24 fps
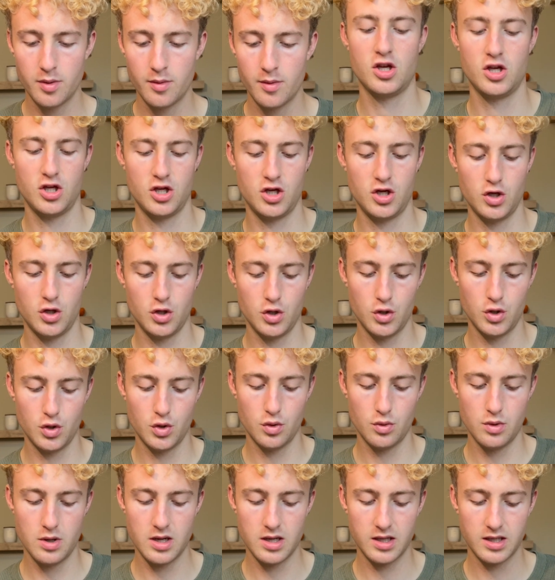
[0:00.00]

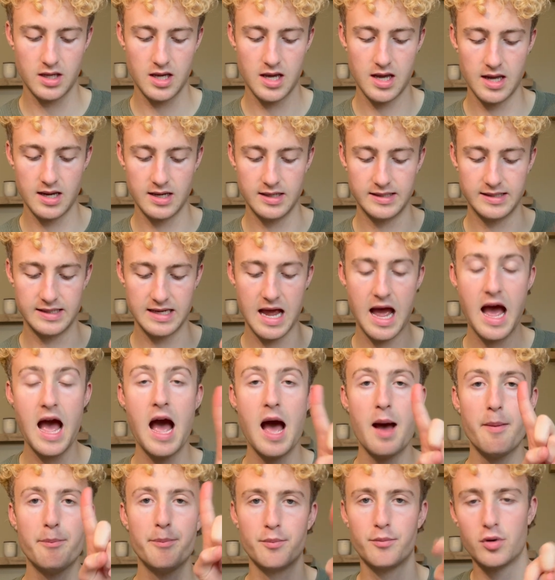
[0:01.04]
You can
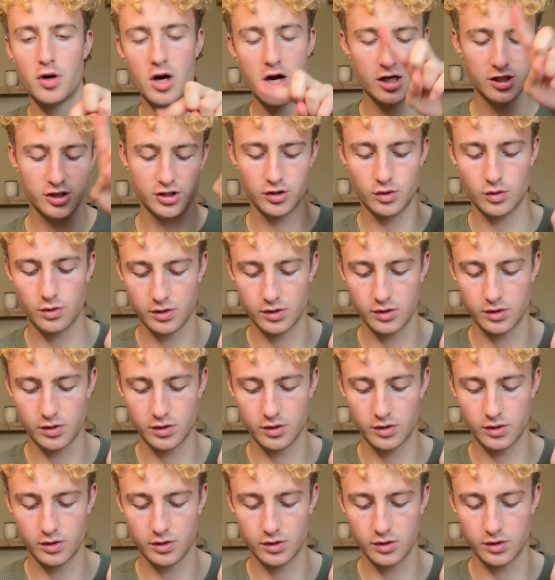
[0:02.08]
tap, brush,